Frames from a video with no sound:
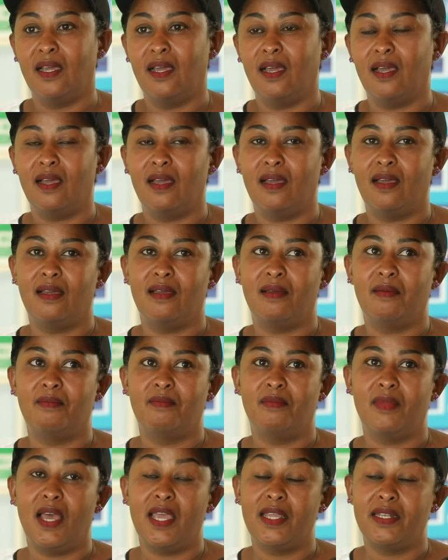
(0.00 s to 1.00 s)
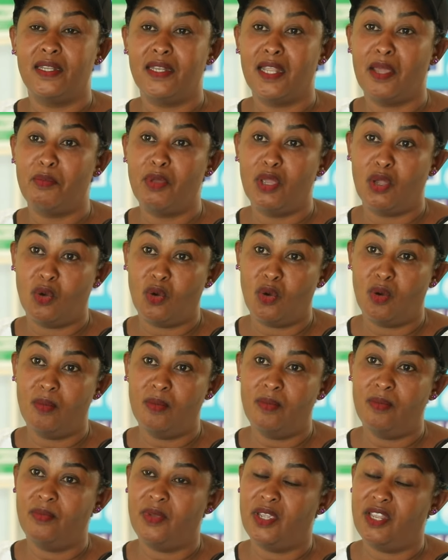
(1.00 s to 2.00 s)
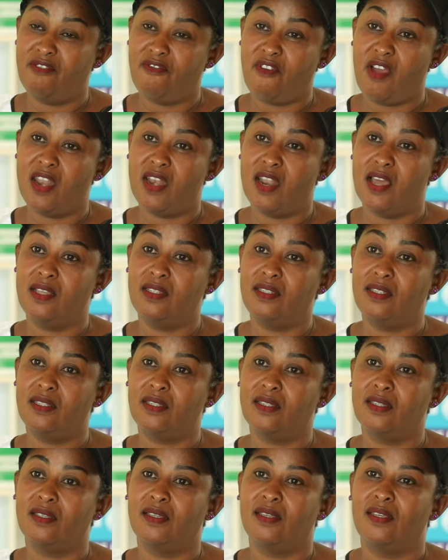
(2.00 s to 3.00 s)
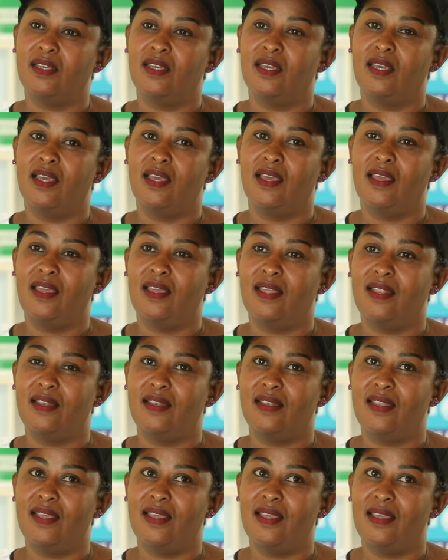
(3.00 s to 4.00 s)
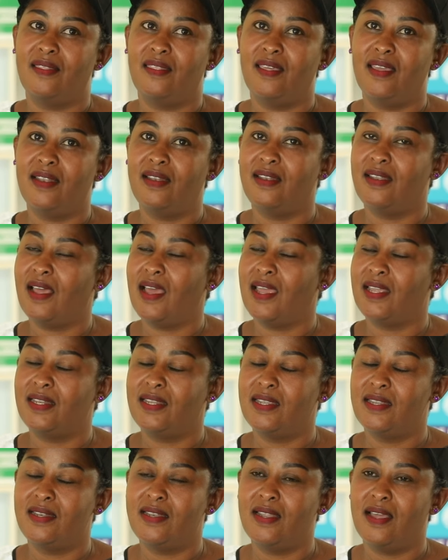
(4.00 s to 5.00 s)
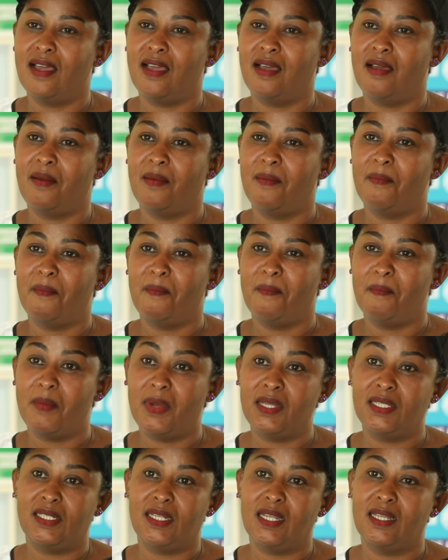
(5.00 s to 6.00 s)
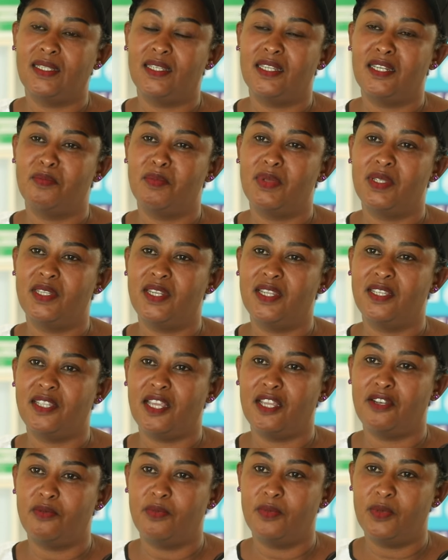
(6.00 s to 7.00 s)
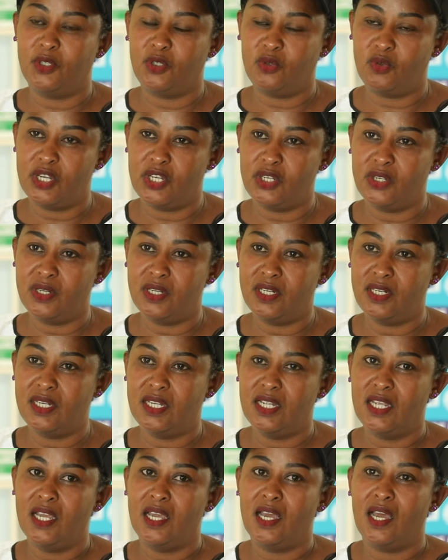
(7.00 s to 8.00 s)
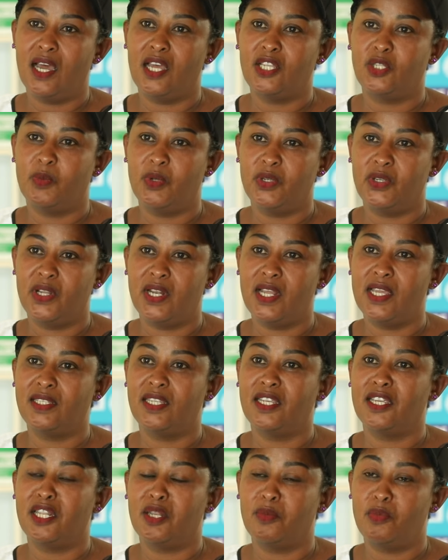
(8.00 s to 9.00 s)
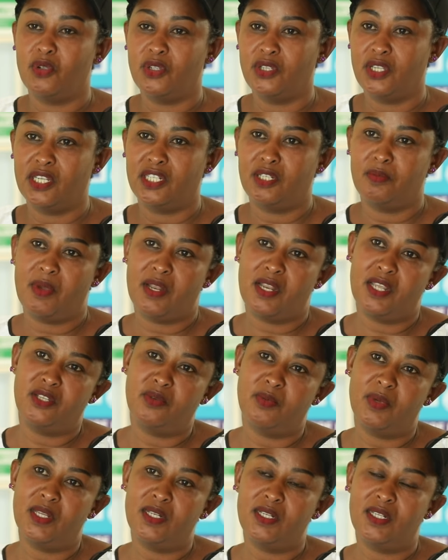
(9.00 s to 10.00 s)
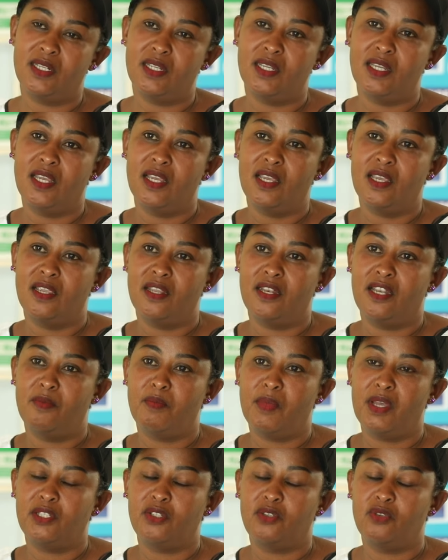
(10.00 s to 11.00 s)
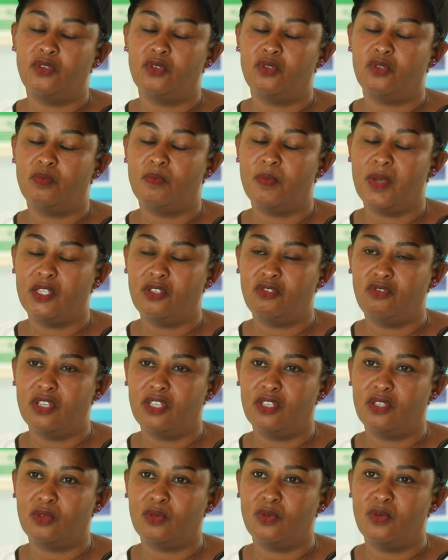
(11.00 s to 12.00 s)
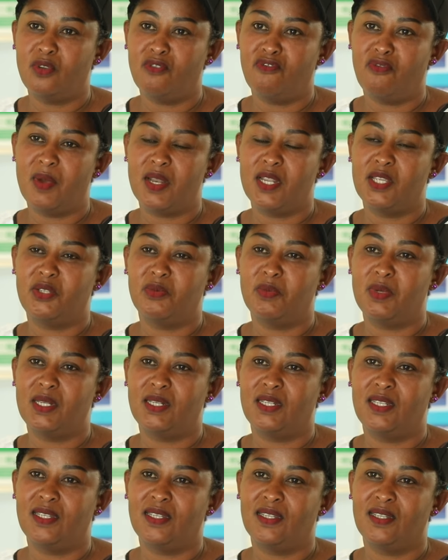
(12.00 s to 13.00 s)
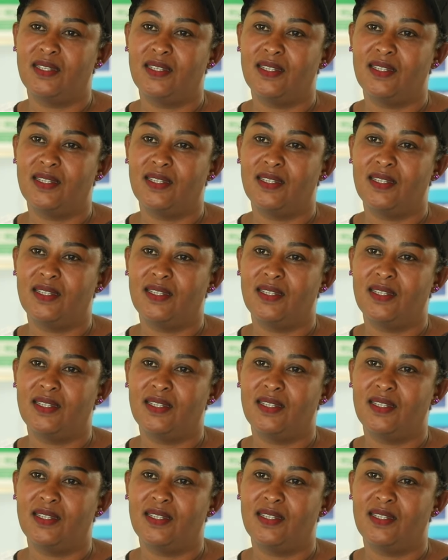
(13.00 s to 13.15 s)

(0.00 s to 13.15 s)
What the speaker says: I did a BCom in finance, and then I did a master's in business administration, specializing in project management in the Maastricht School of Management.